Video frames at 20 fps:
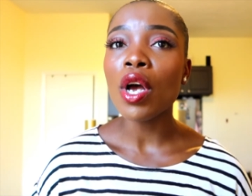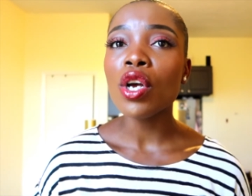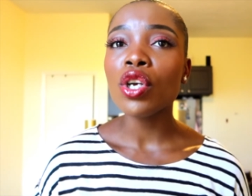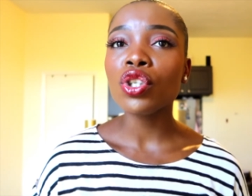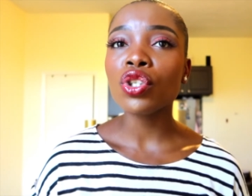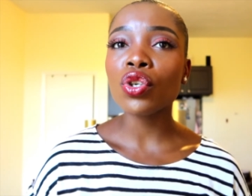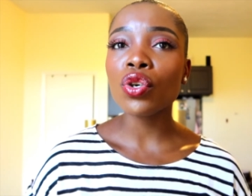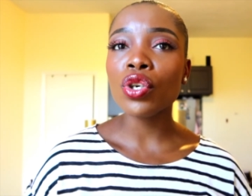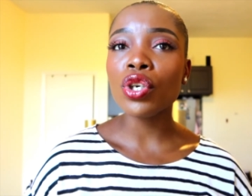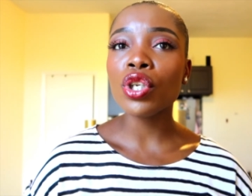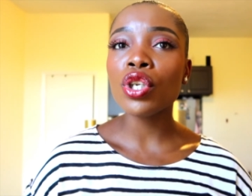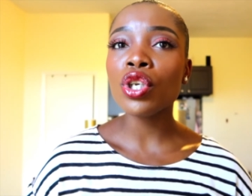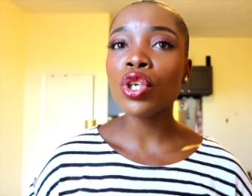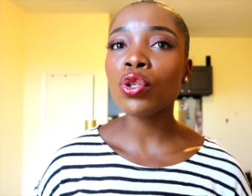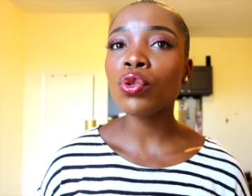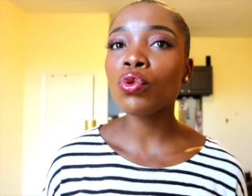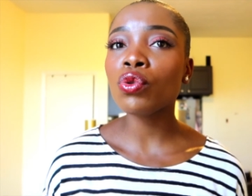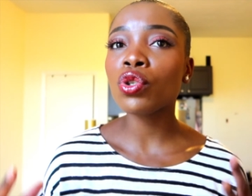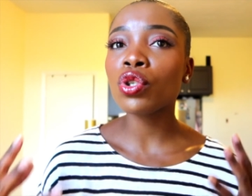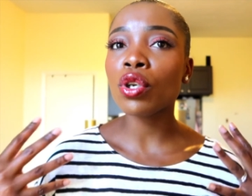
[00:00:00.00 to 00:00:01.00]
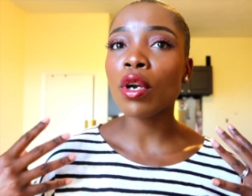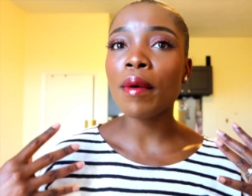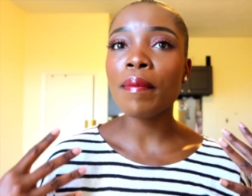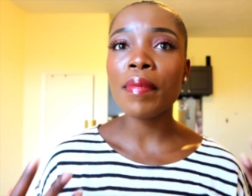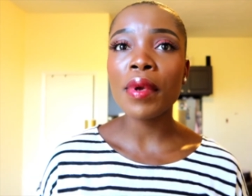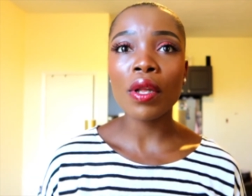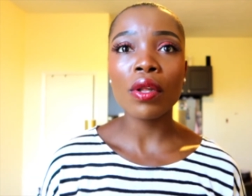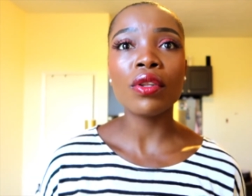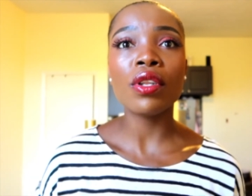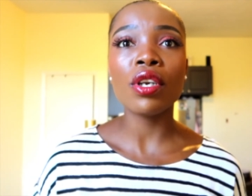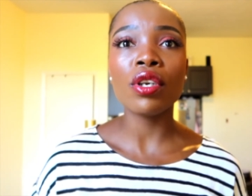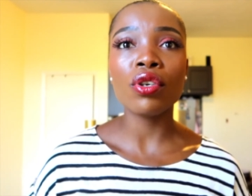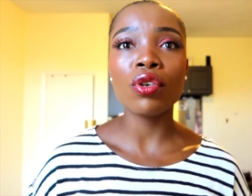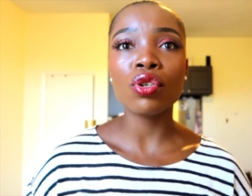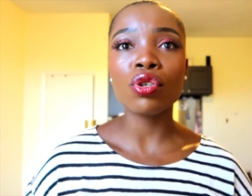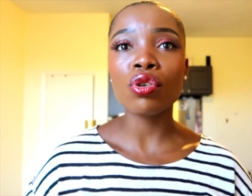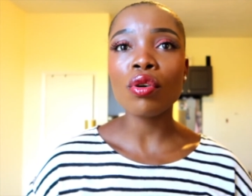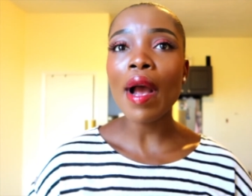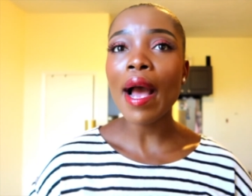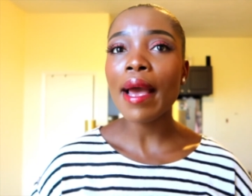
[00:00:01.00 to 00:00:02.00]
So you need to start building your
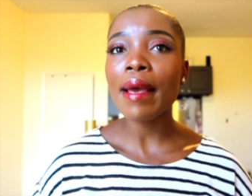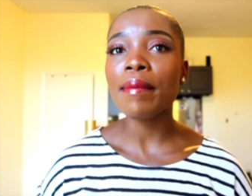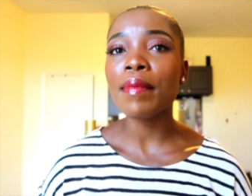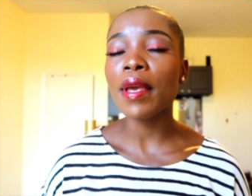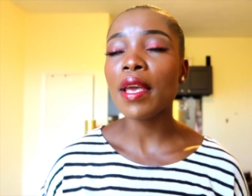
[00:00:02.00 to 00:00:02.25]
tribe.